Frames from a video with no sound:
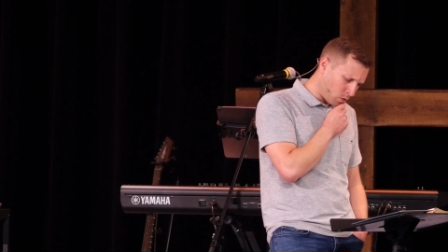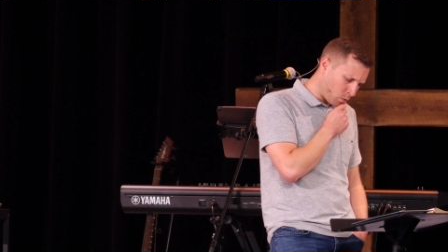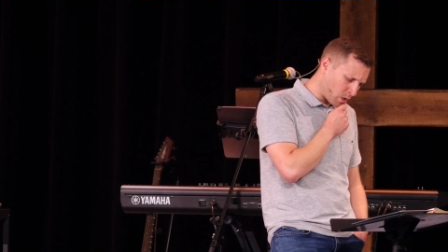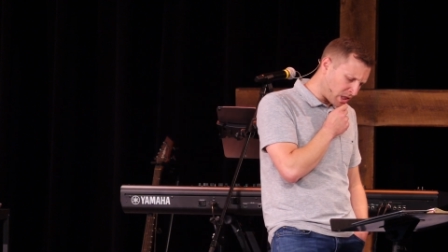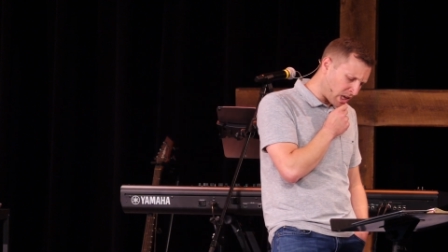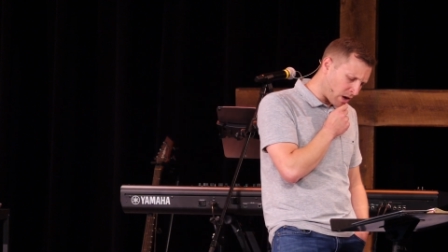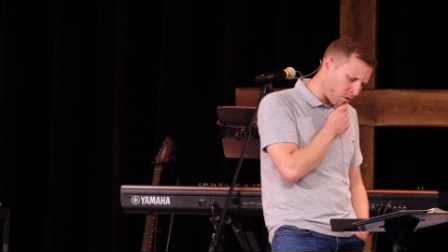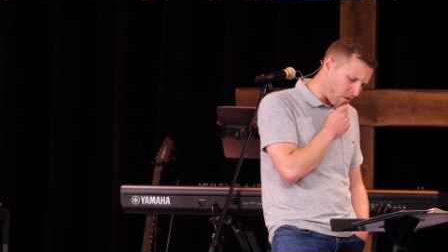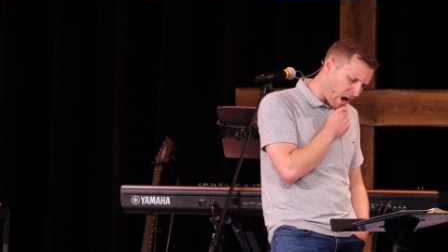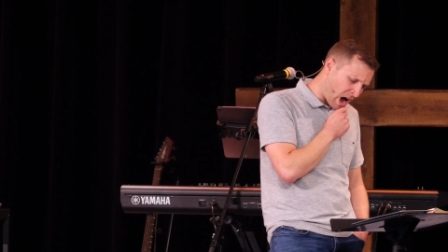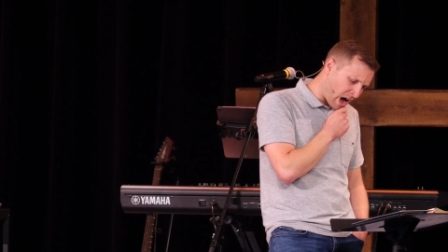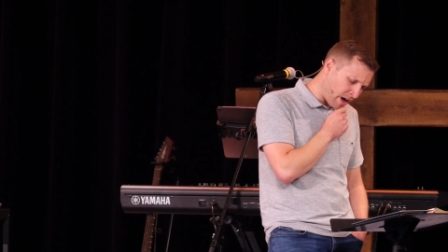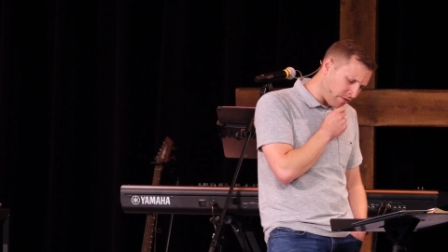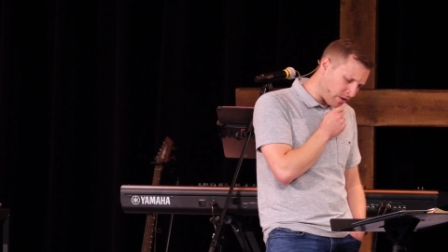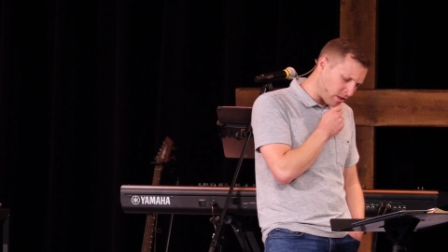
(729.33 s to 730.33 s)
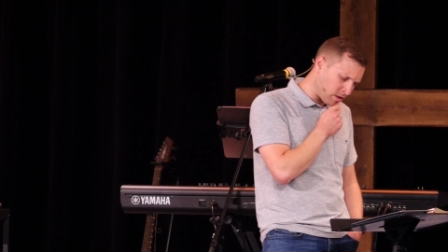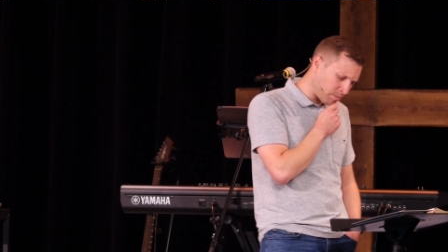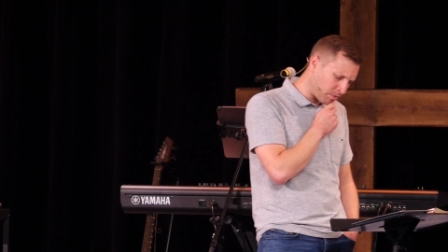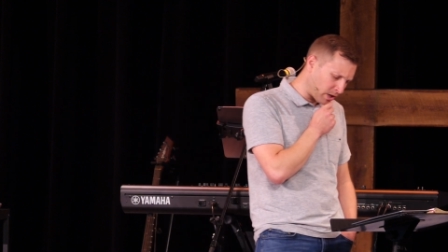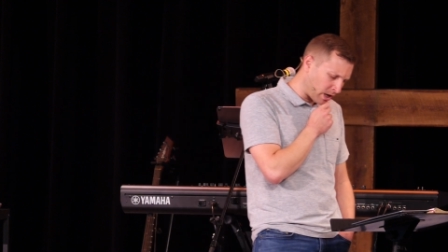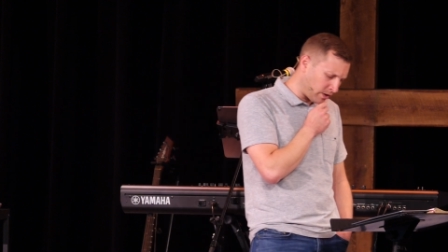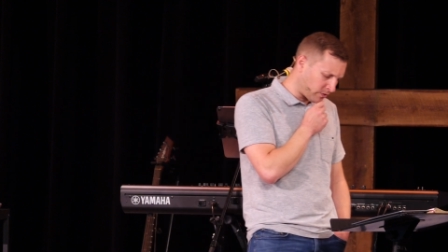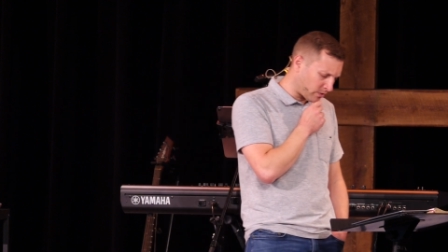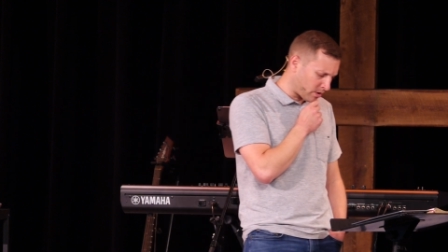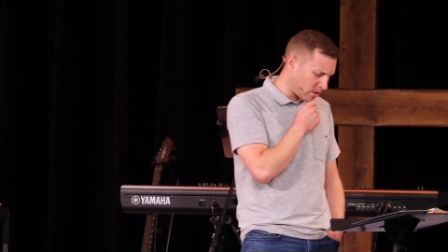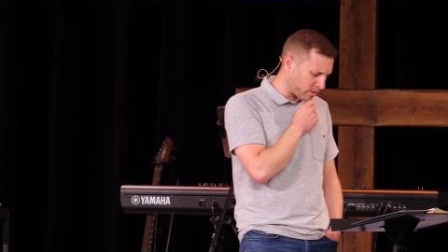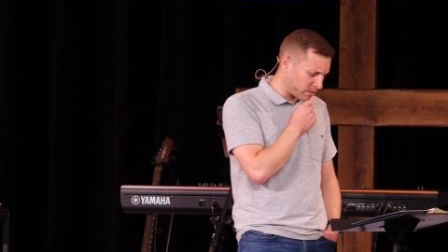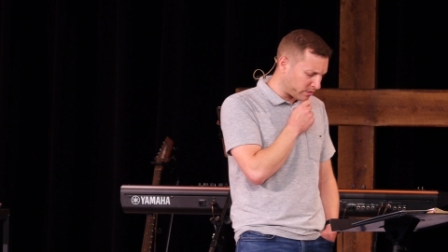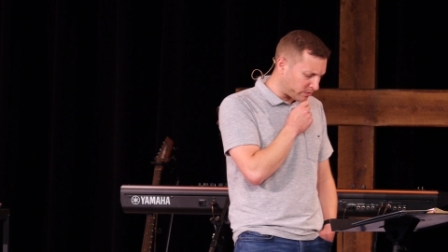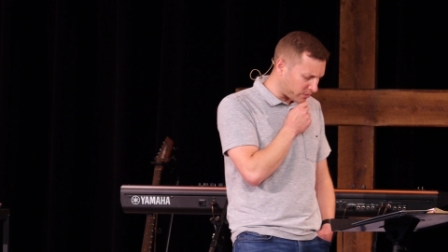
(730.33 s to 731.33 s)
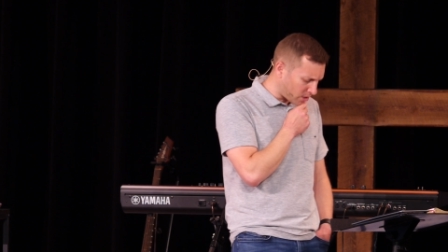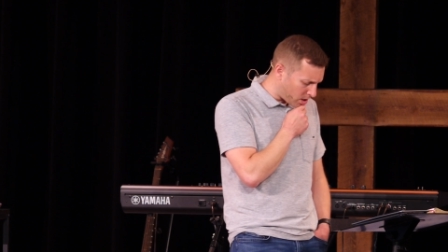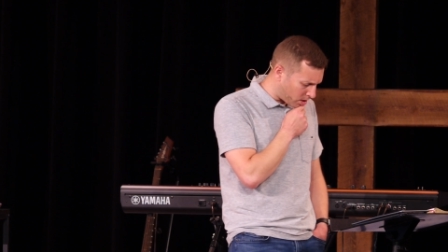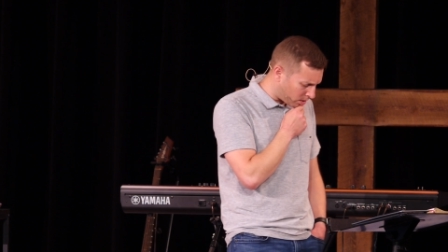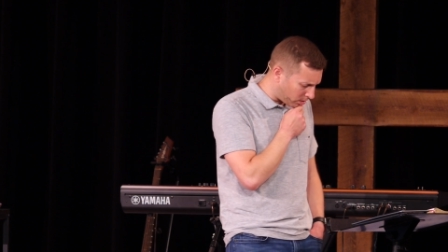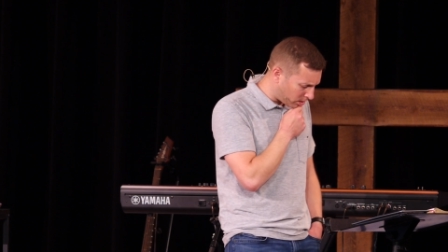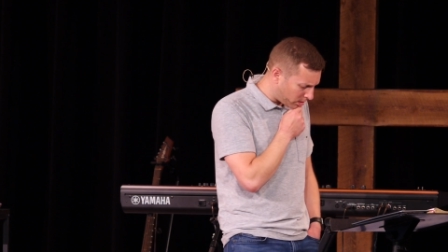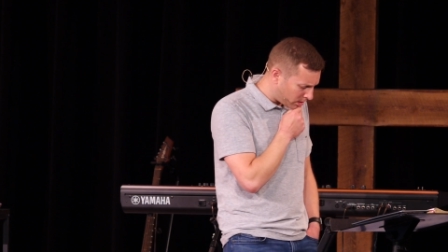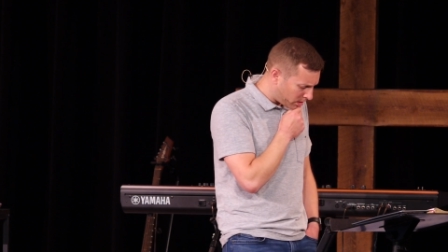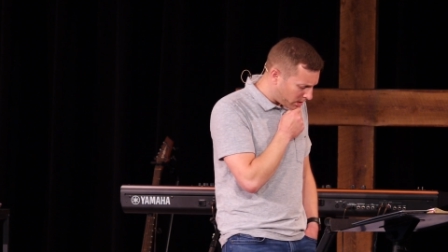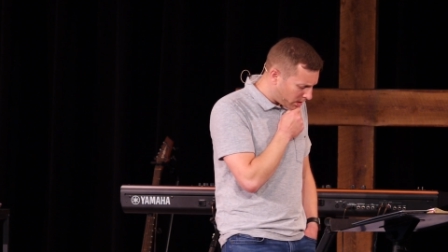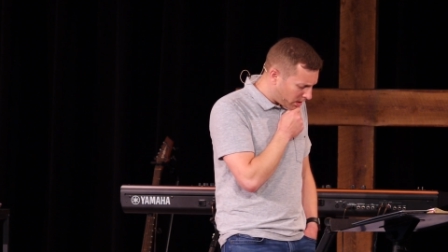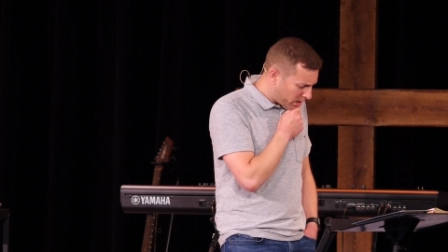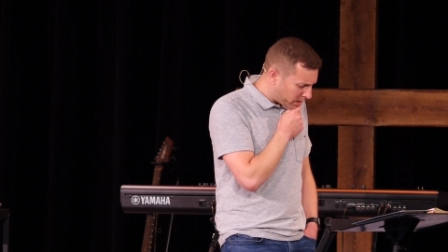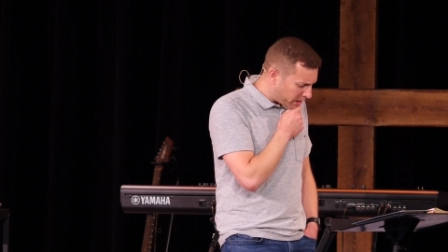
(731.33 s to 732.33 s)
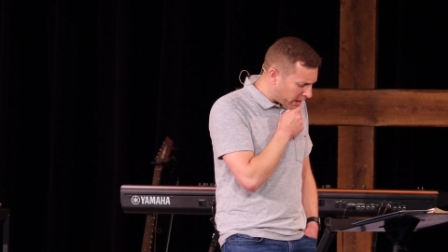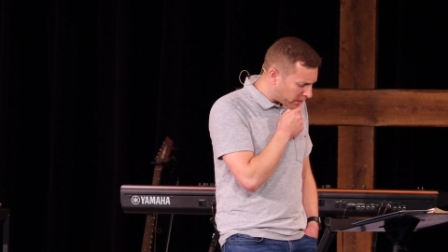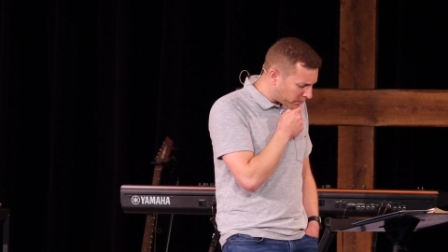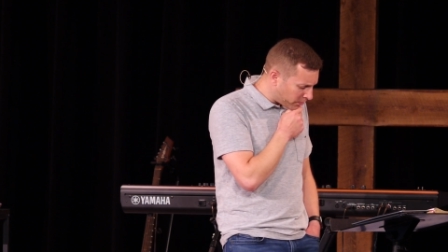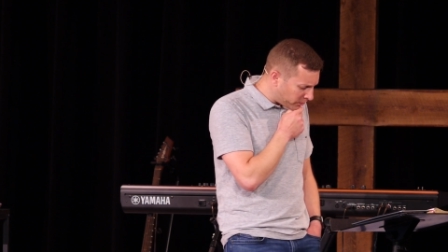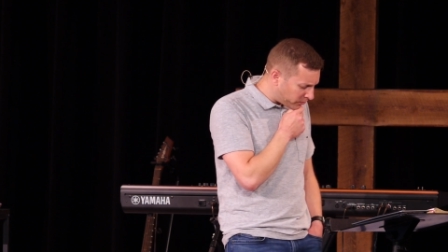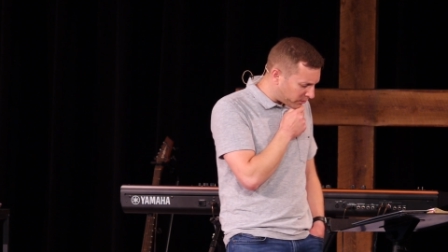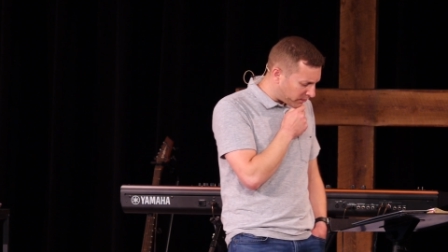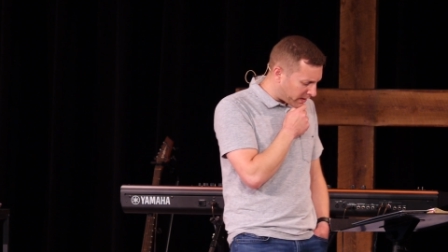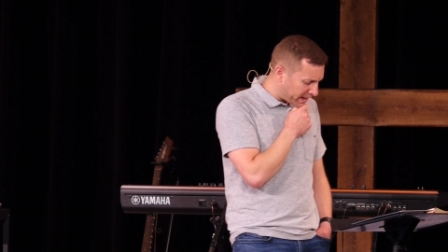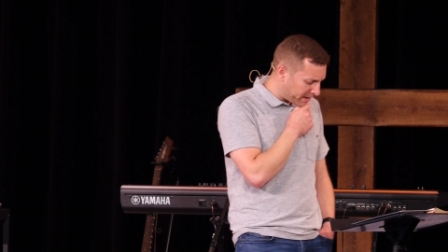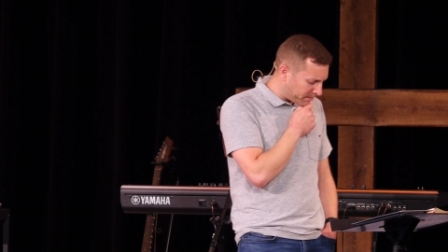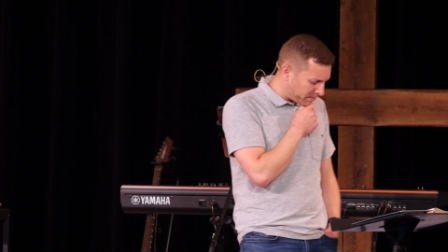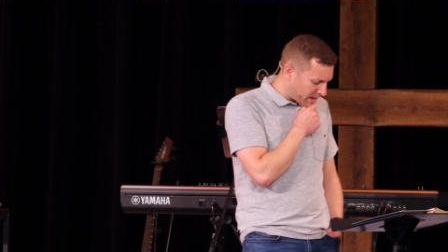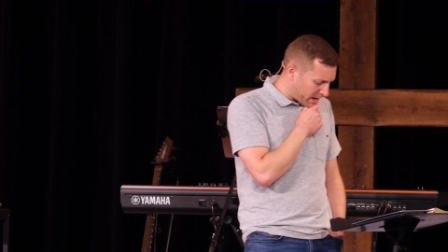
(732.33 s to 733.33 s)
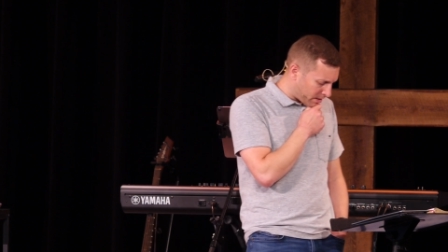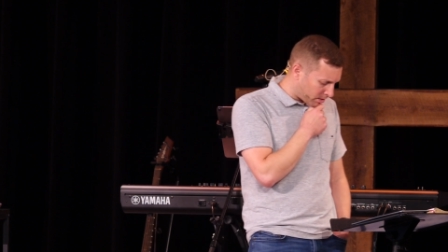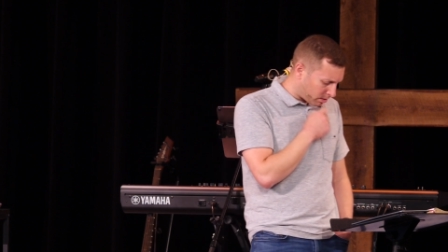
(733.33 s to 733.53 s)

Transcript: When they arrived at the place called the skull, they crucified him there